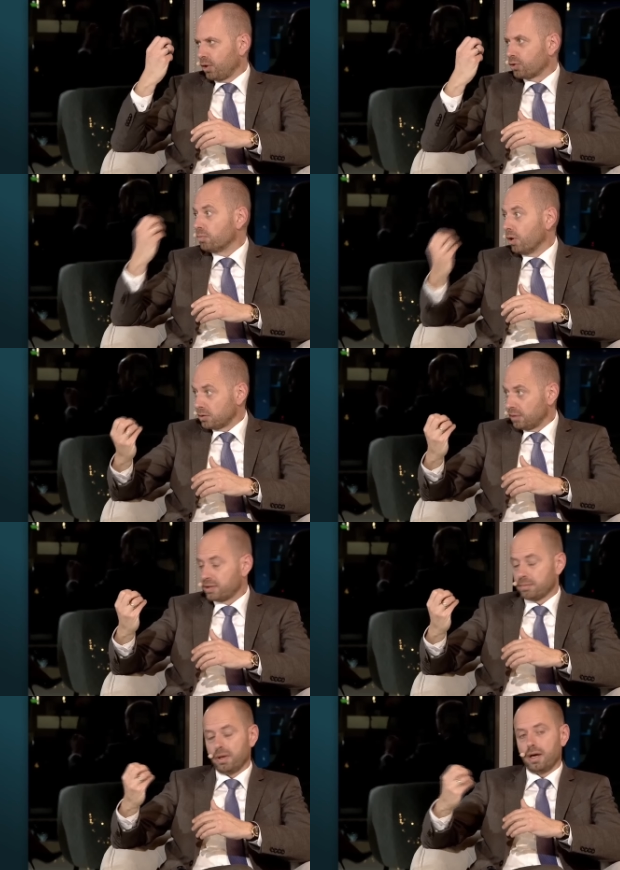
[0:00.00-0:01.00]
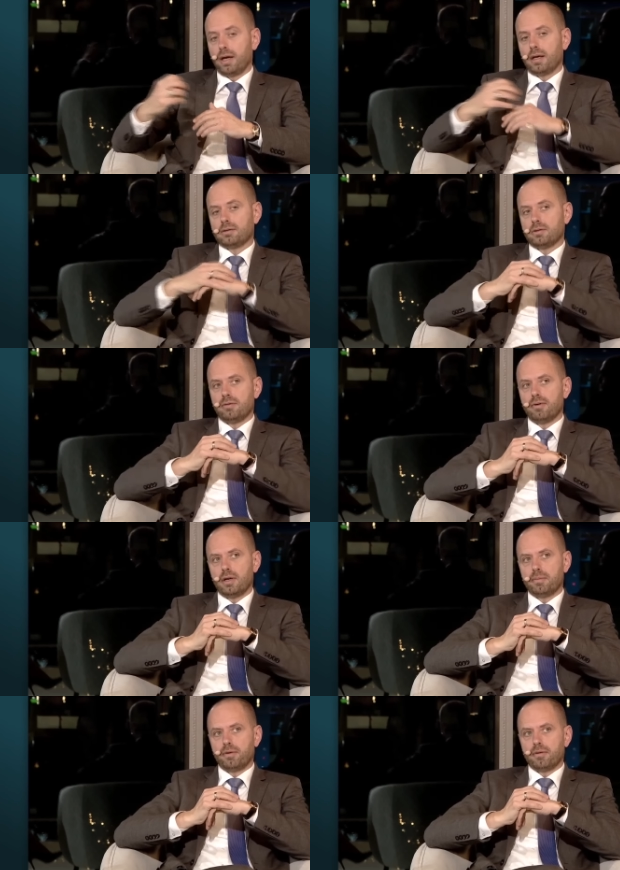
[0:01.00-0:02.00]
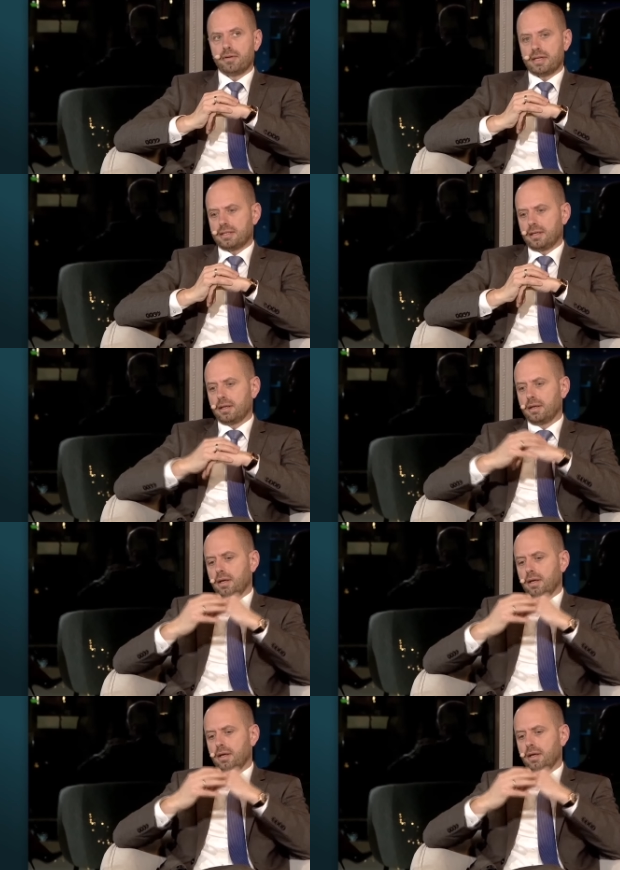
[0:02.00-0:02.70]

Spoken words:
automotive supplier to develop a synthetic